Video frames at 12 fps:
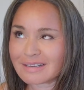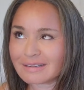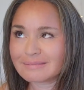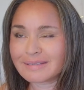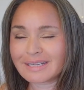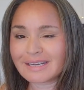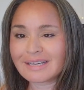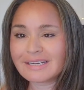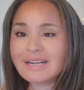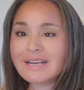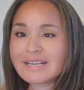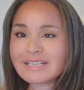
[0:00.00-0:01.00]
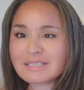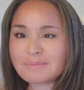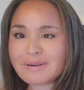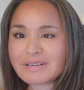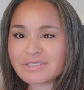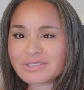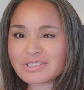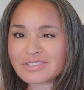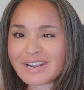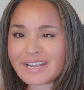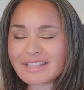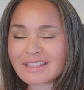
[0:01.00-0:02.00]
Oh my God. Spiritual
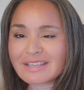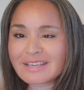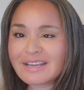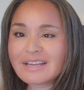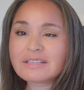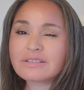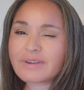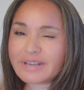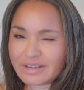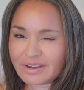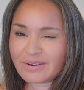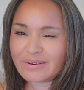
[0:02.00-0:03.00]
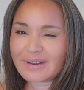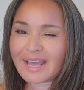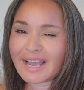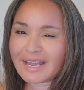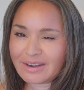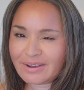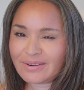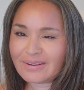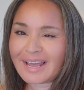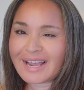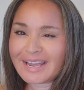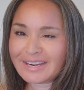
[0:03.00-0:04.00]
strength. Do I know? Like I know,
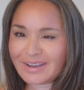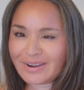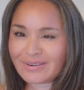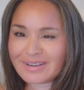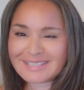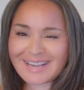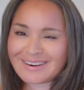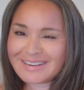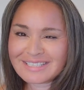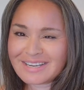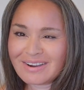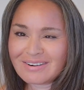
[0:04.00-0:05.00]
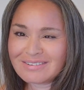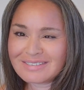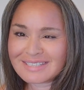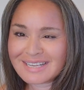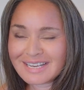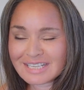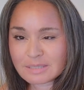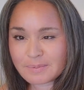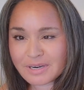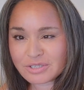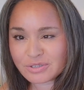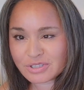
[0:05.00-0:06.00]
like I know. Because Aries knows
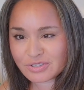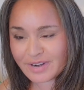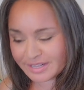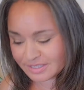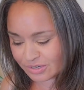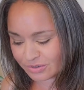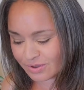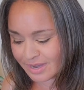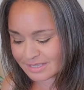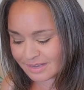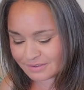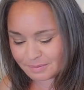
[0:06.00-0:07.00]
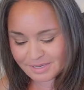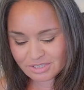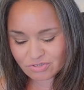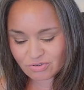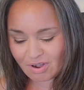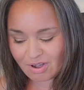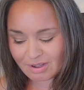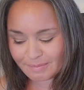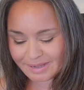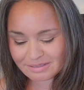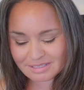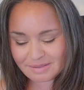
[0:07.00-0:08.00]
spiritual strength. So you guys have to be strong
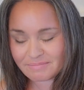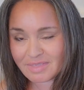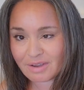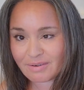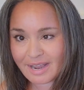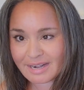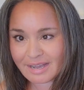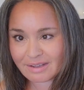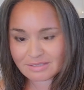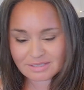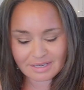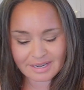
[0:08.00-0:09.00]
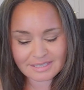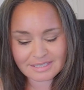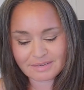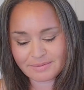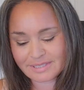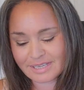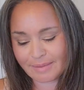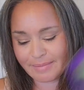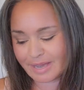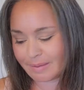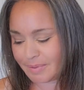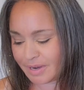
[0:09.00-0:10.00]
about something right now. So let's see what's
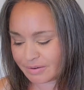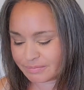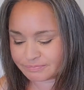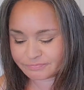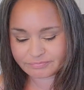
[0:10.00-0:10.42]
coming up here.